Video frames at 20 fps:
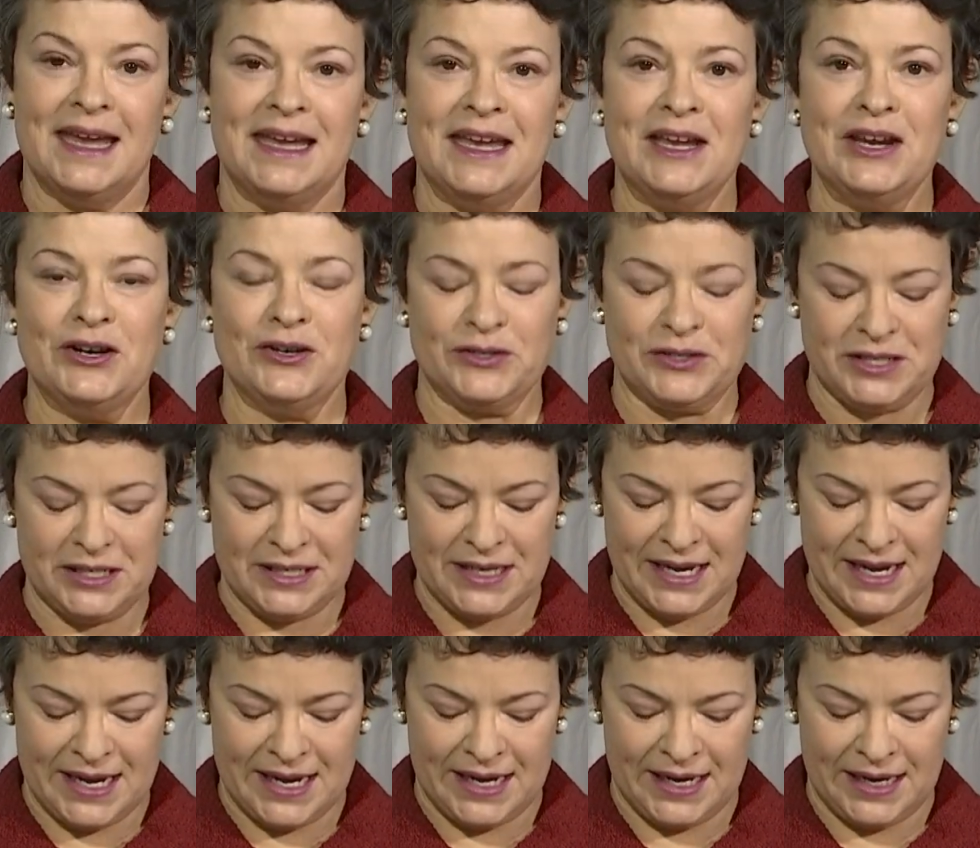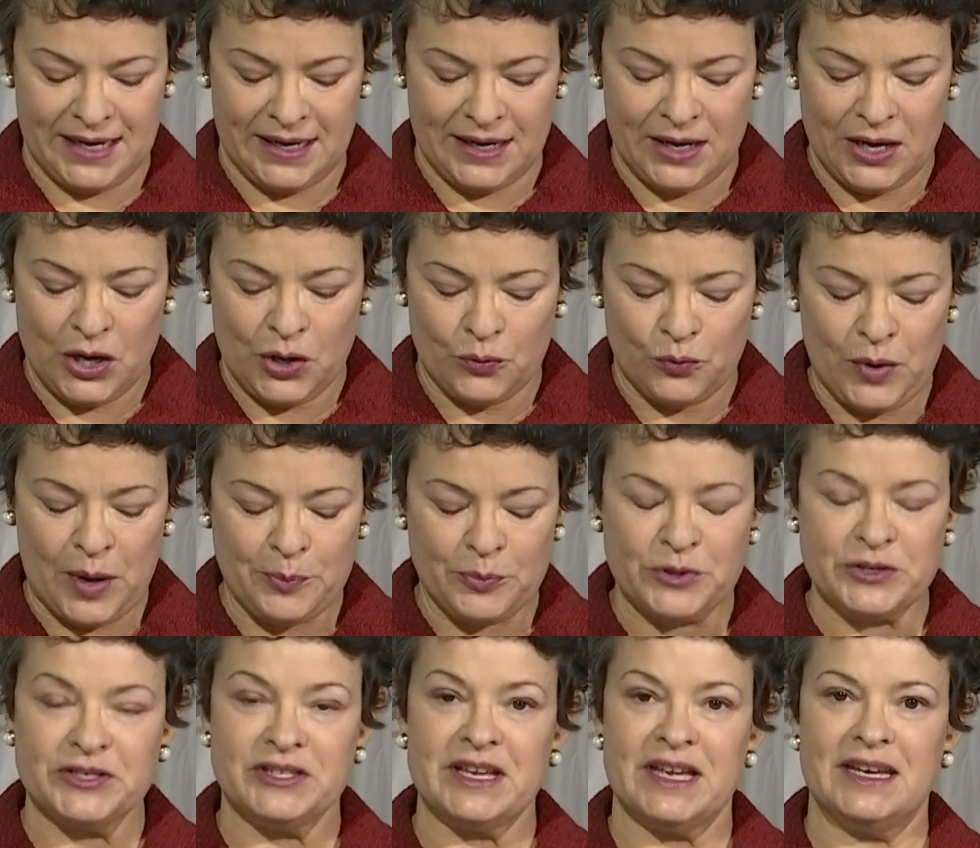Here today,
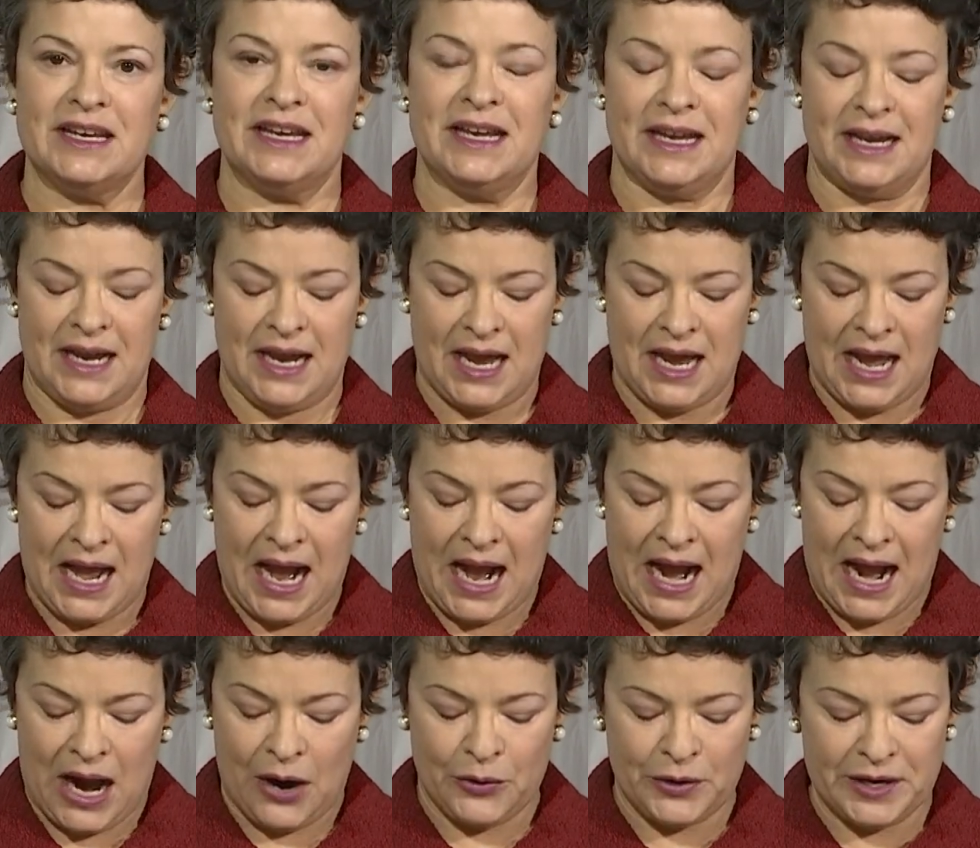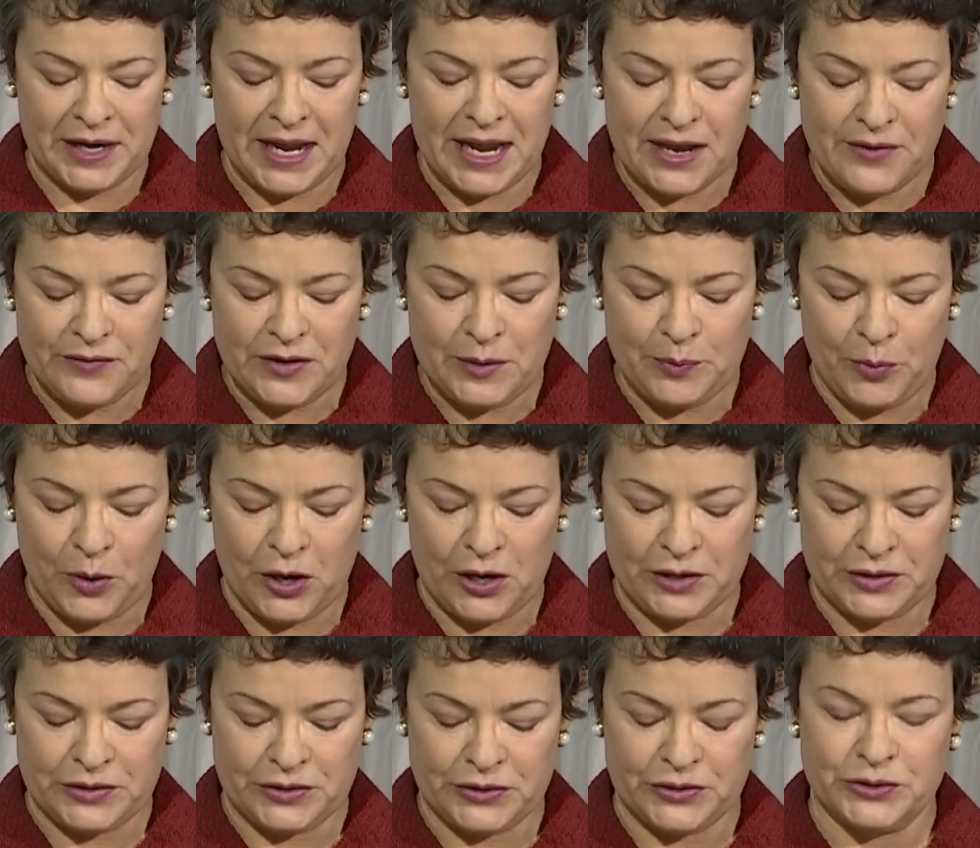representing our Navy
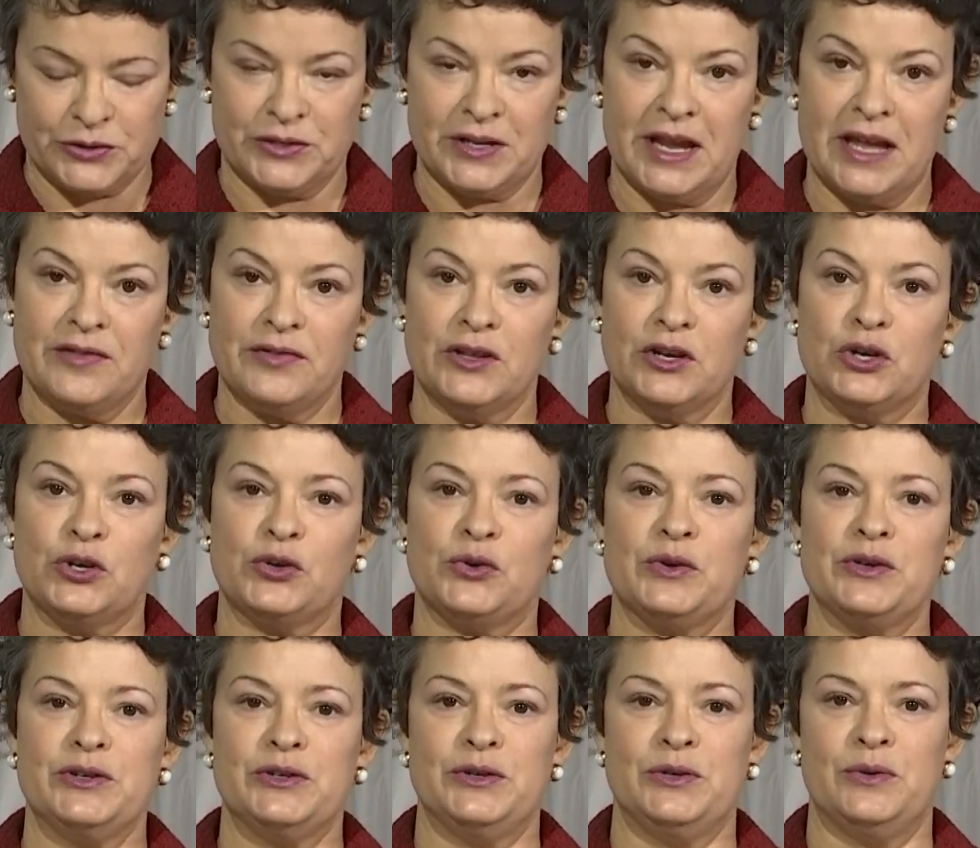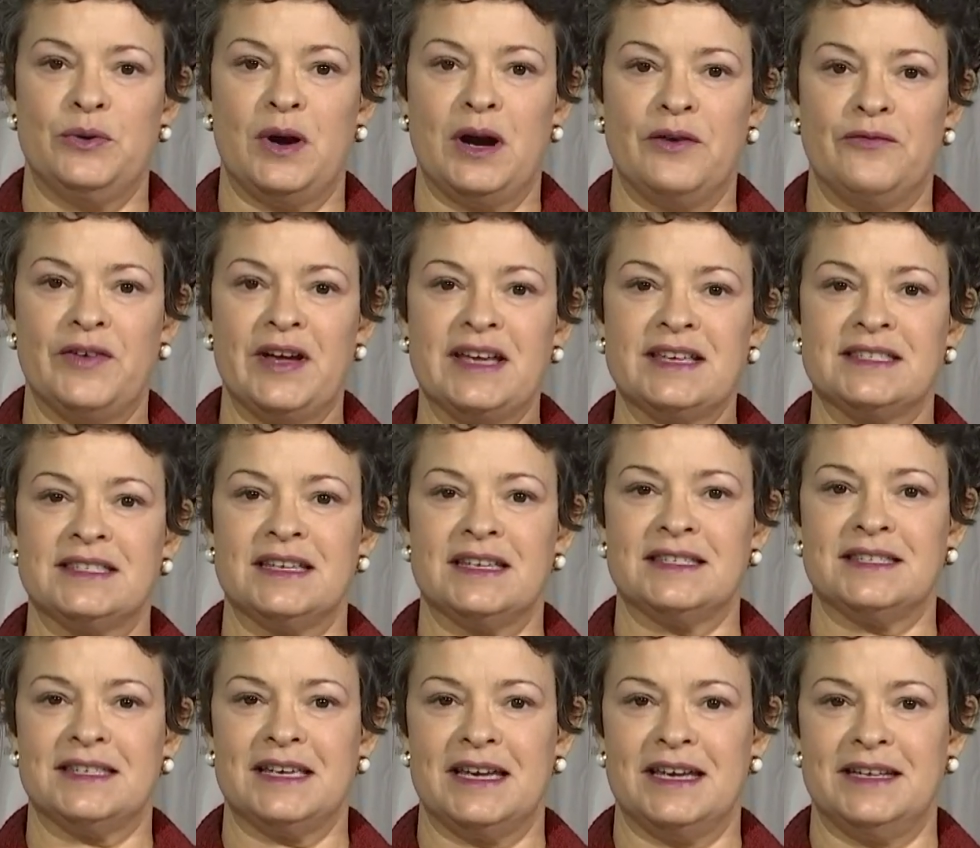partners and the crew of
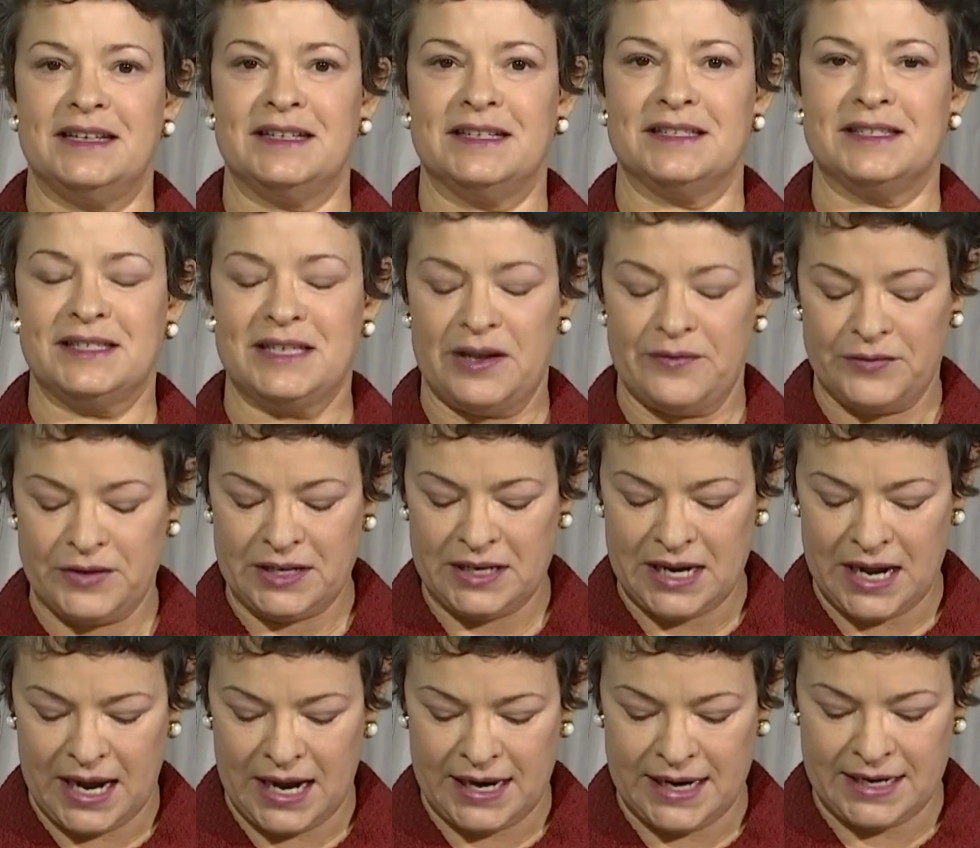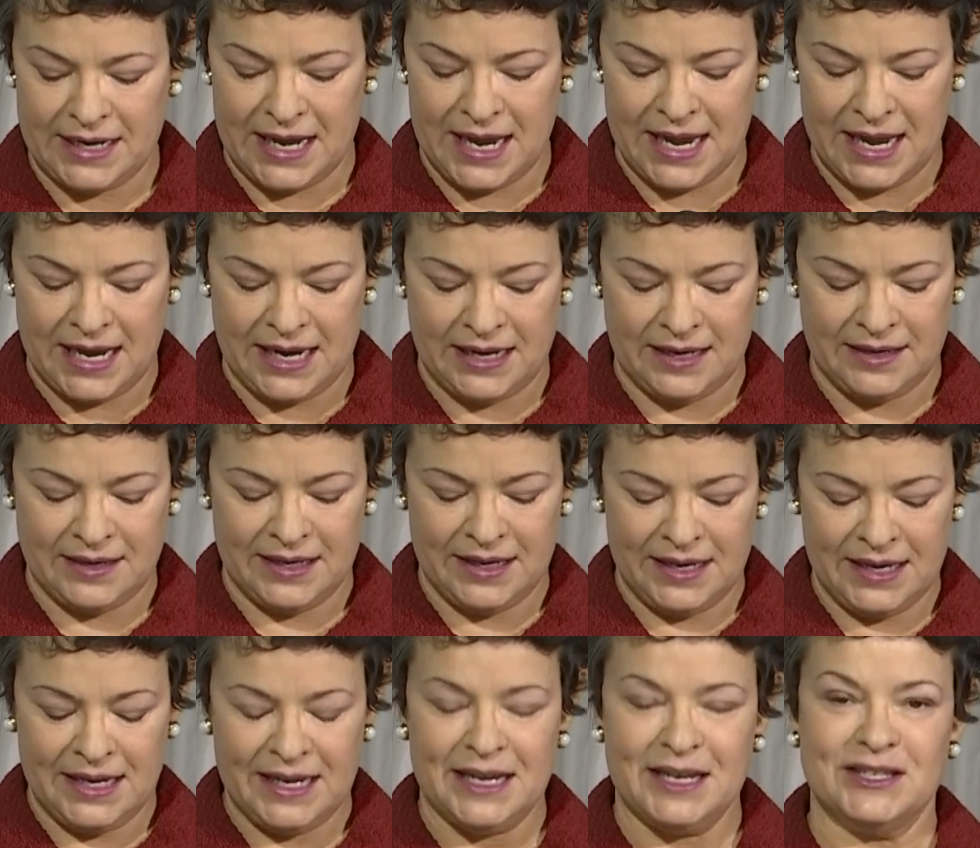SSN 798
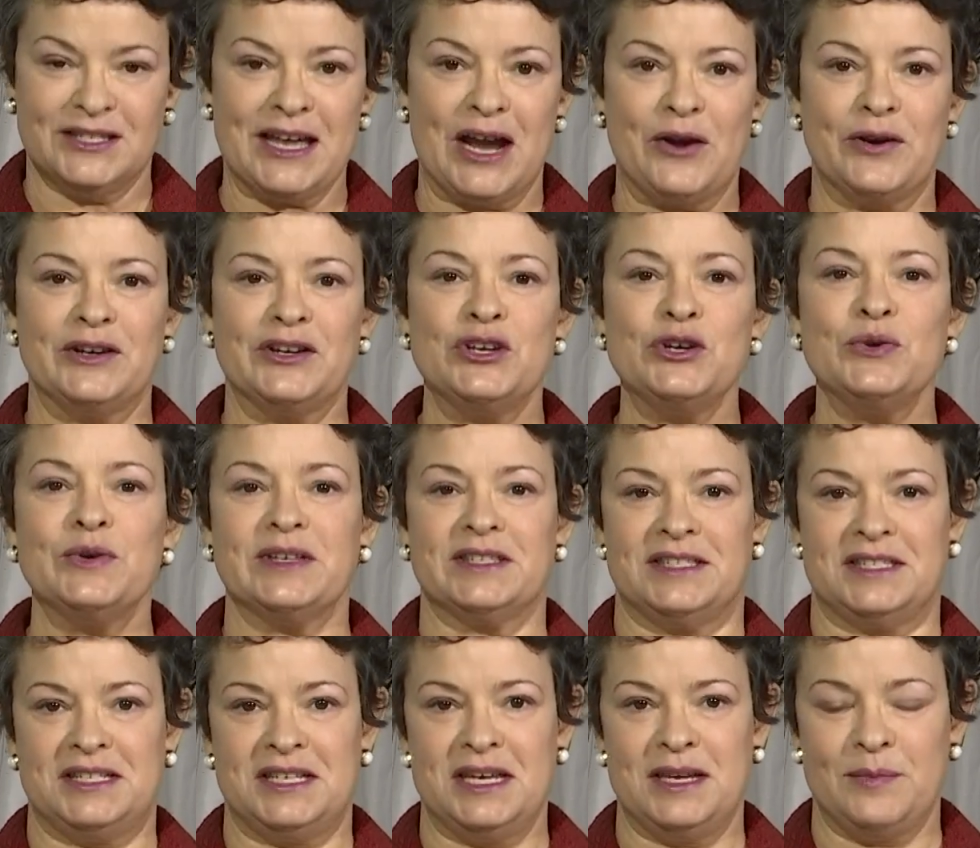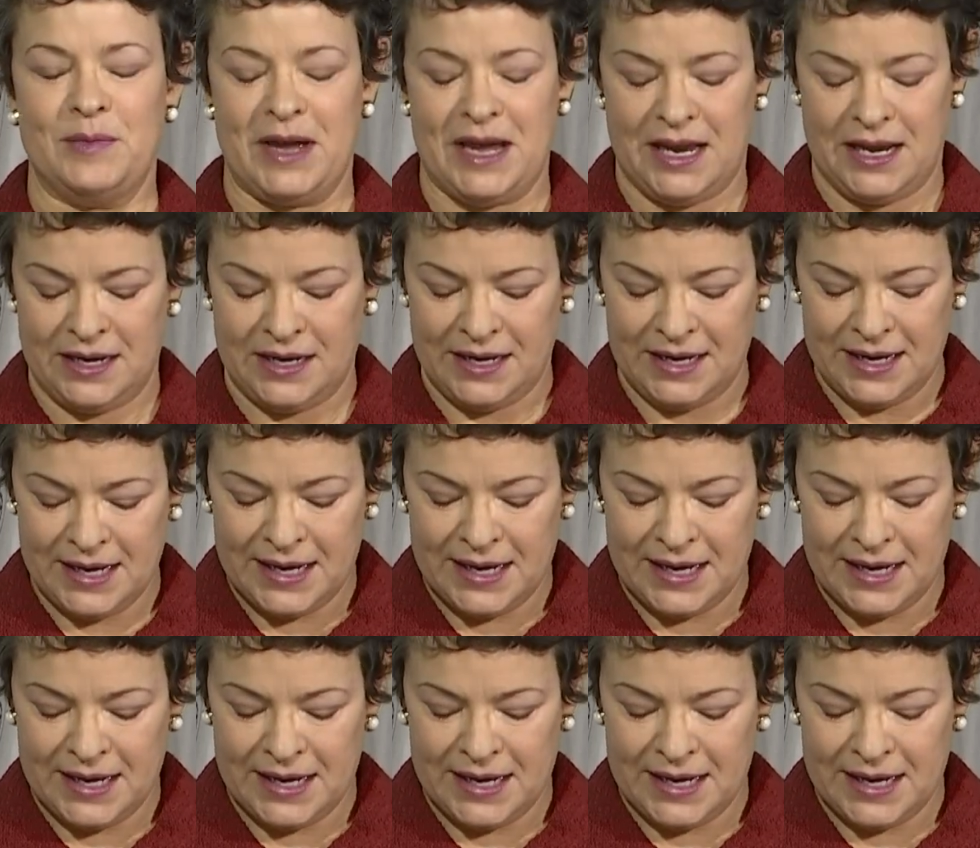is our newest teammate,